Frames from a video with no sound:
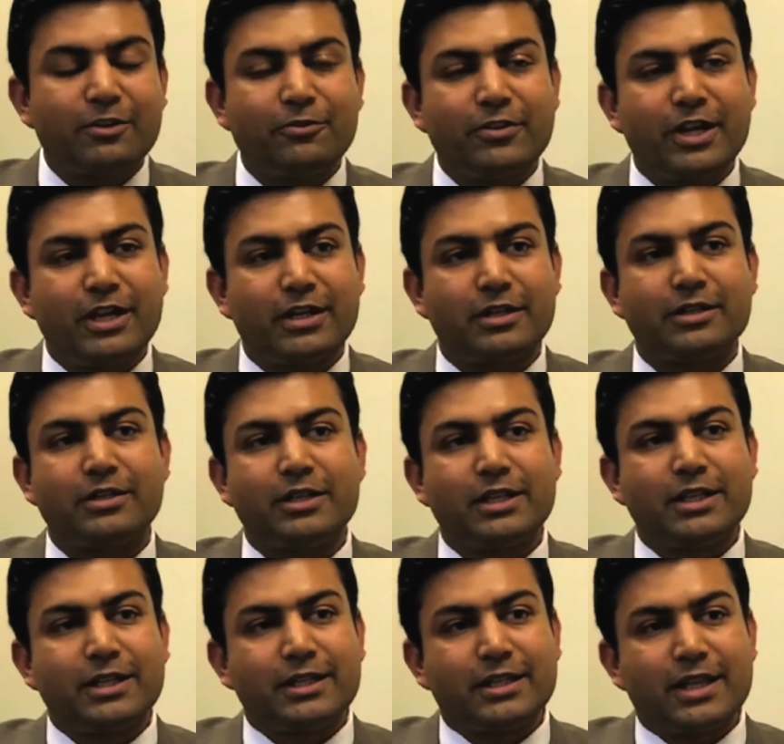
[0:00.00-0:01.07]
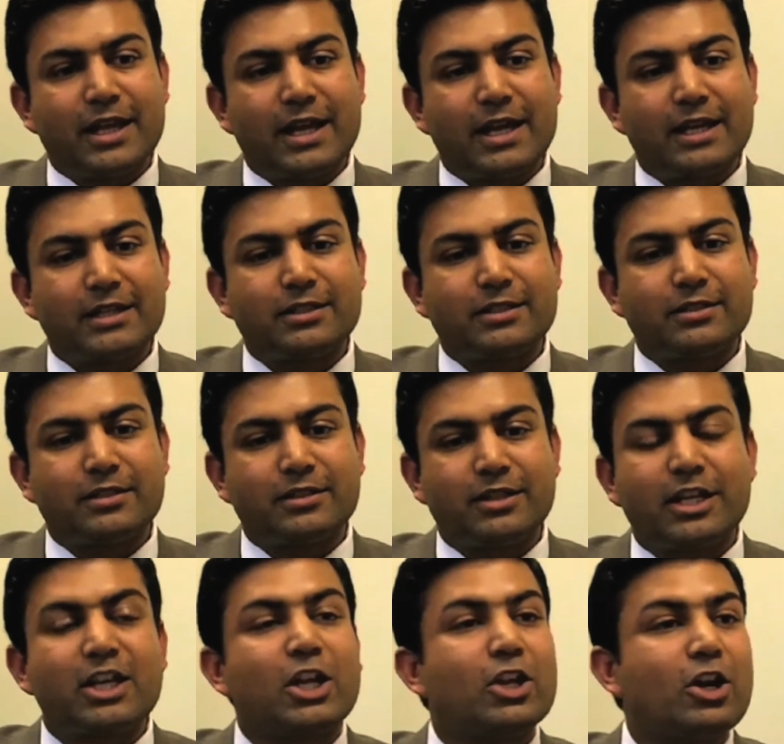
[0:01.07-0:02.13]
aware that
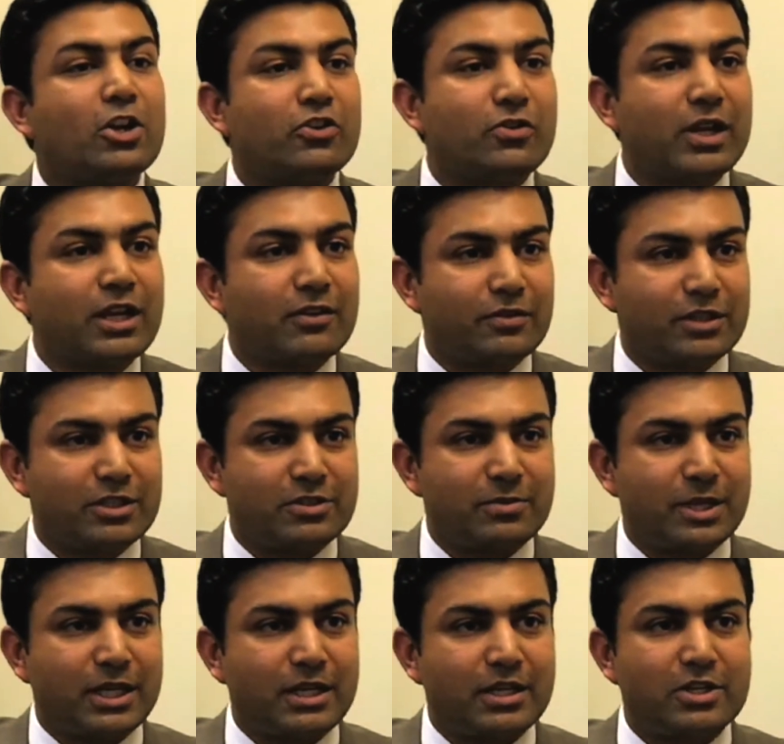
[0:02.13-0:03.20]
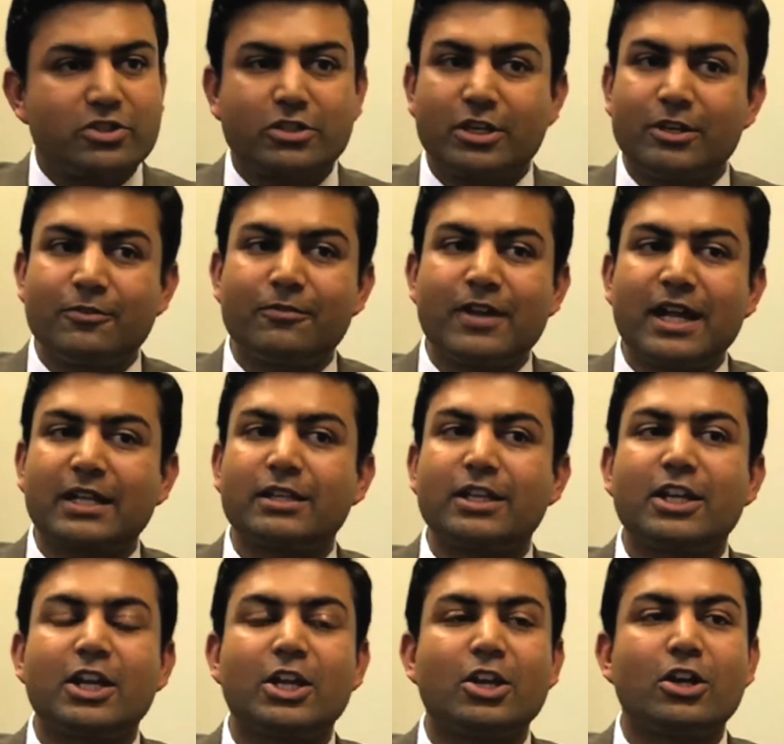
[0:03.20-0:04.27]
they cannot drink with this medication. In fact, they
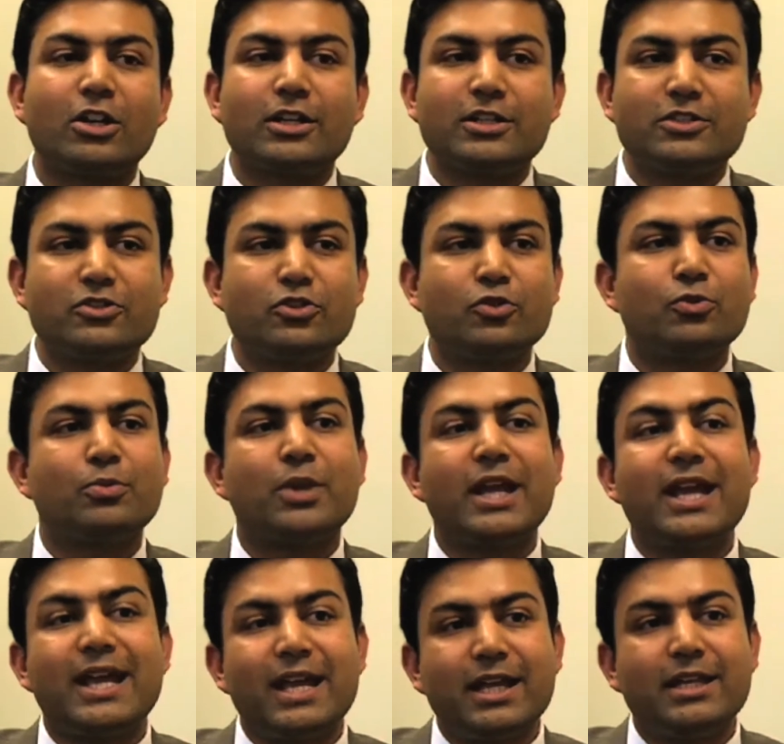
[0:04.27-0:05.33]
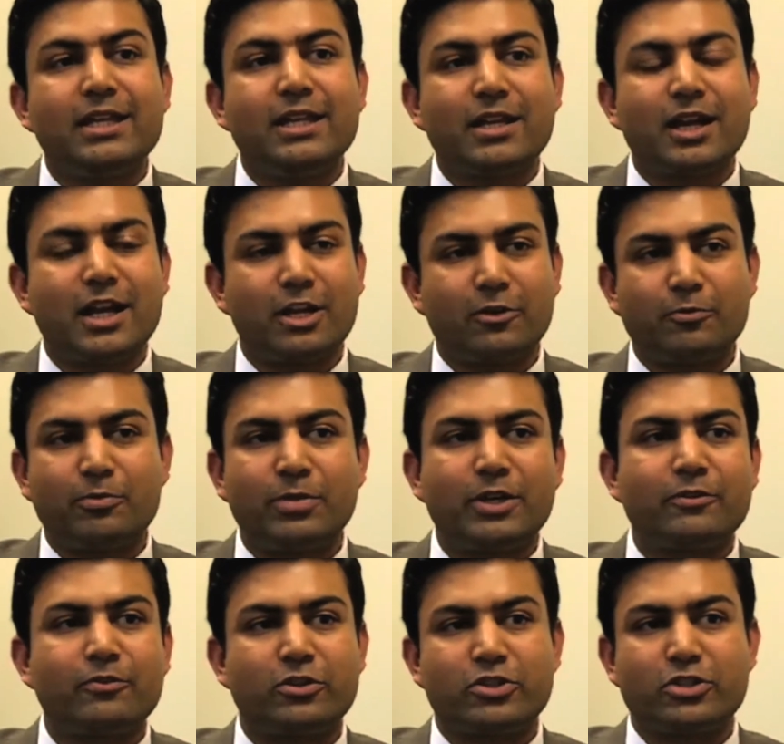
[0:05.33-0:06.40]
cannot consume any kind of
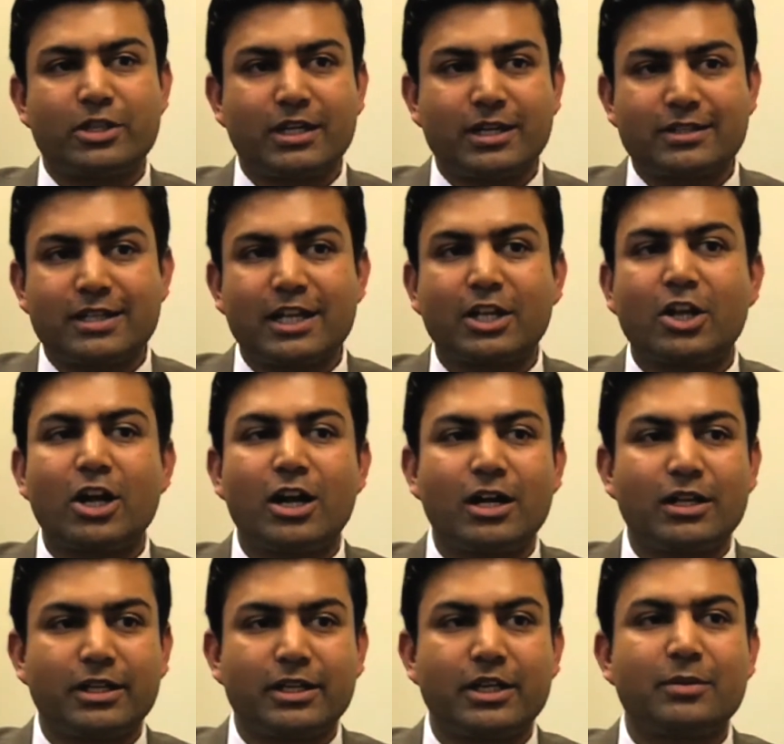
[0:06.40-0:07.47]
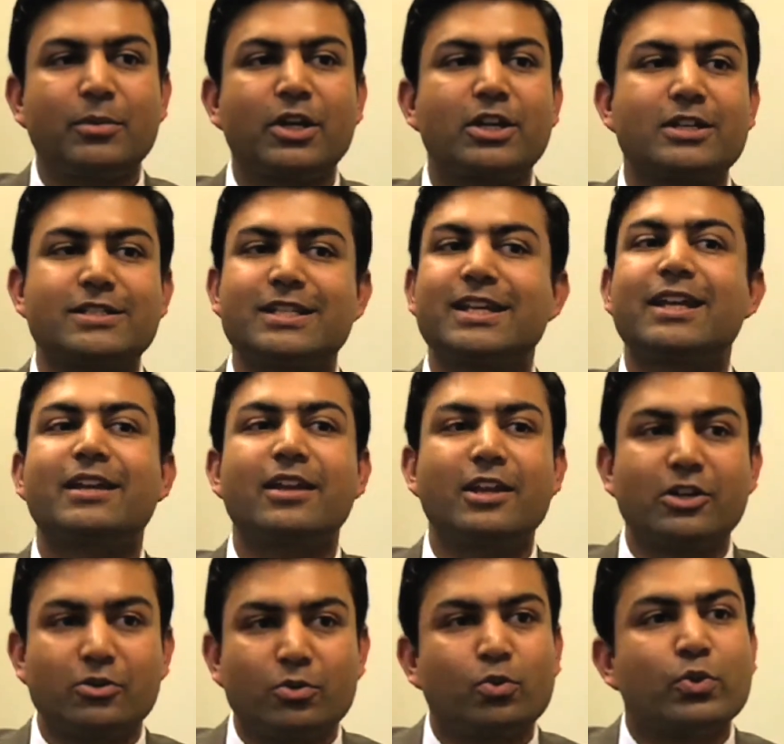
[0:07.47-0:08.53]
beverage that has alcohol in it because they can get
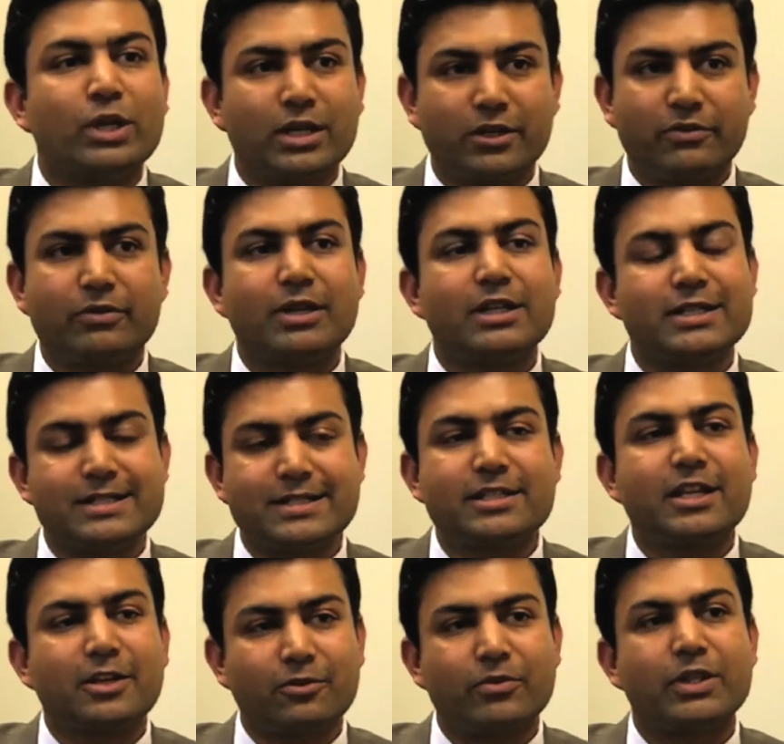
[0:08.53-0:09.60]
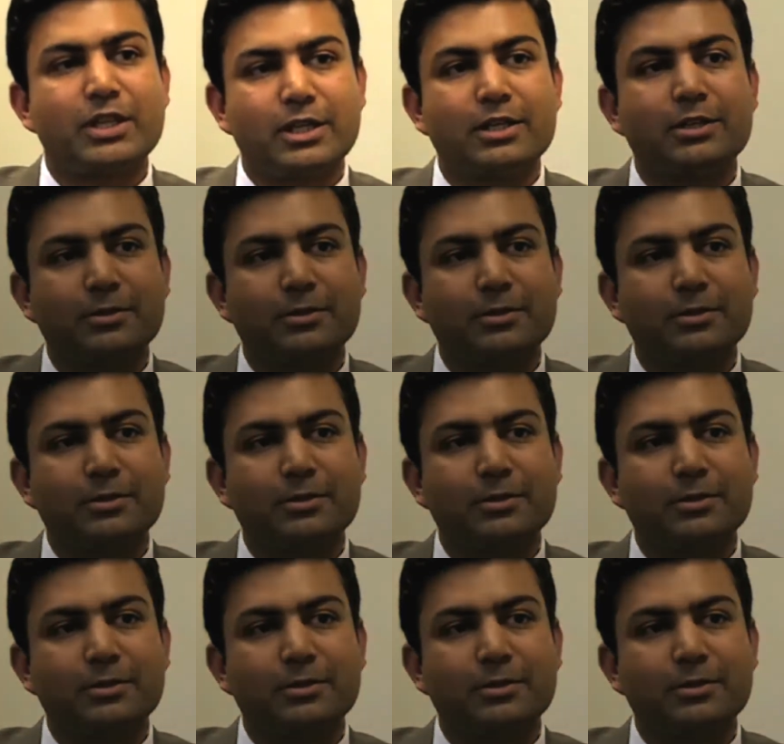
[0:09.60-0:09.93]
really, really sick with it.